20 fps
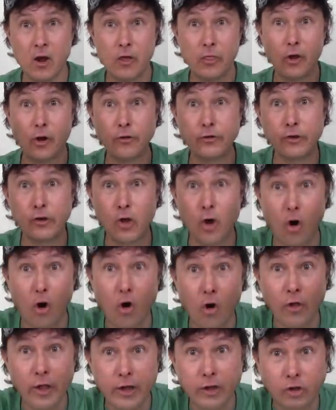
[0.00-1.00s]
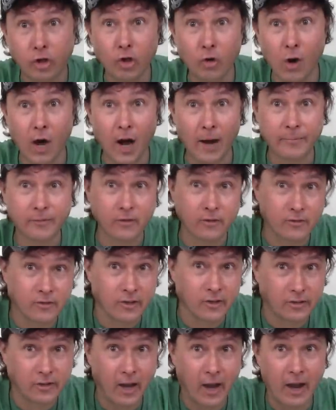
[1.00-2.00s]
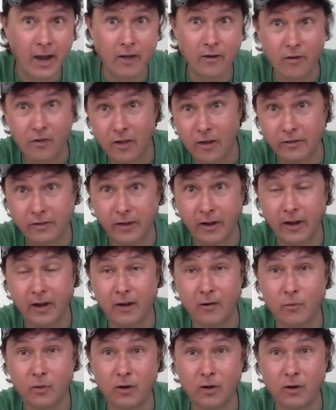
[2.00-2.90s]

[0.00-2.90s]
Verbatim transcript: Those are the only two options, this hand or this hand.